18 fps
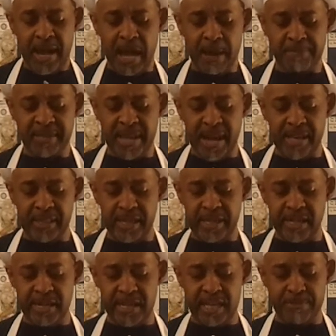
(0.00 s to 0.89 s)
I'm
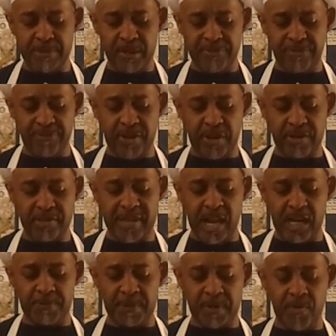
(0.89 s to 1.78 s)
annihilating the enemy of fear,
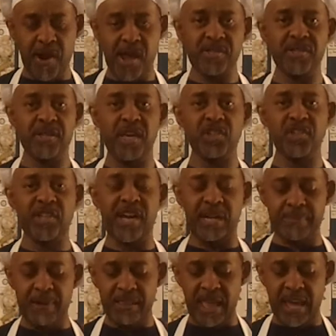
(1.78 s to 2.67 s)
doubt, and procrastination
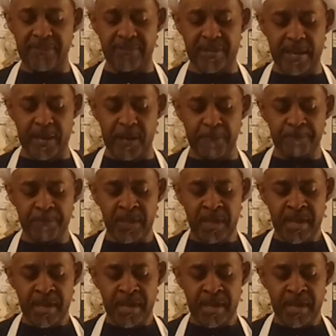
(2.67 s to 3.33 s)
out of my life now.